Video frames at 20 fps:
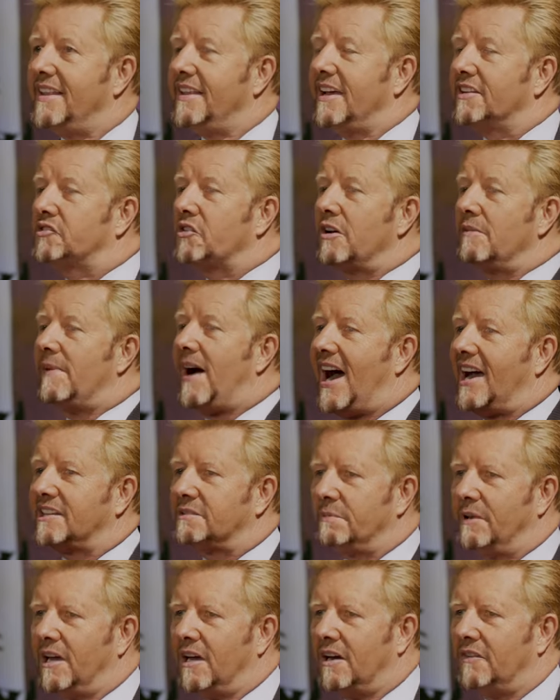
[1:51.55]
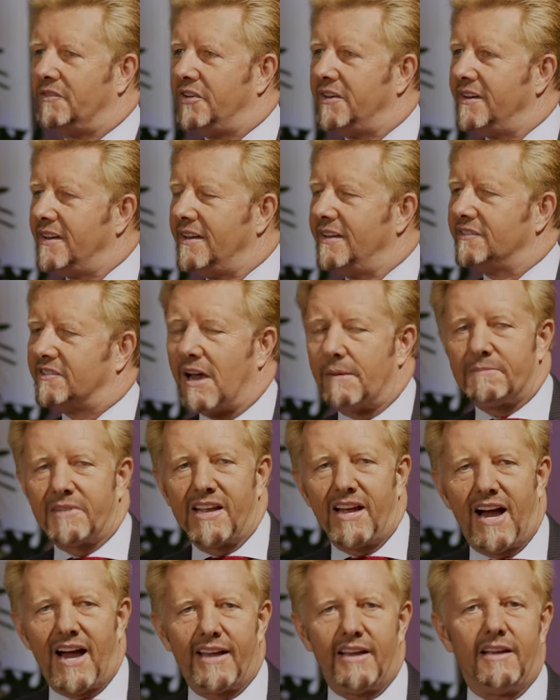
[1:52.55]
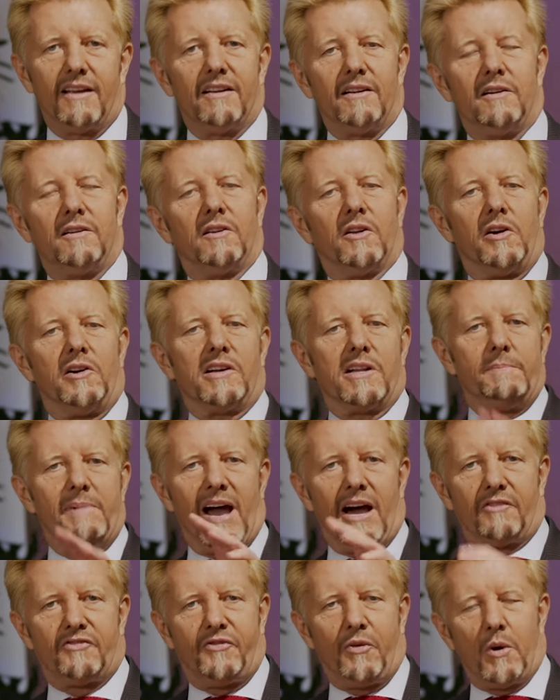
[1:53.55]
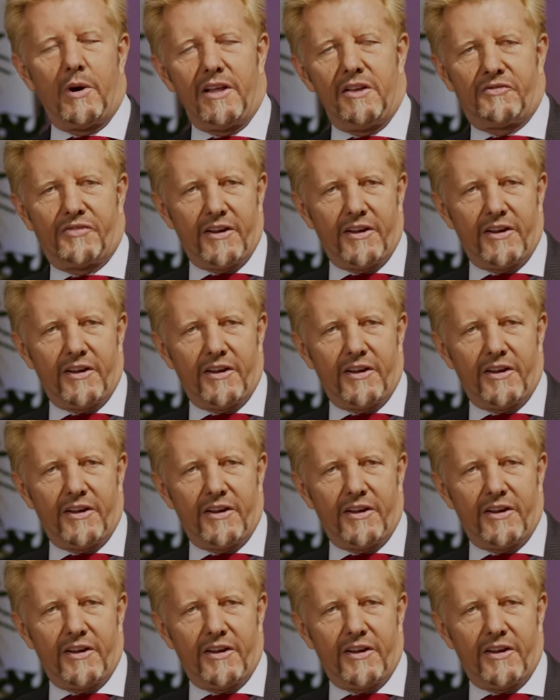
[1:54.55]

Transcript: This reminds me of something I learned about 40,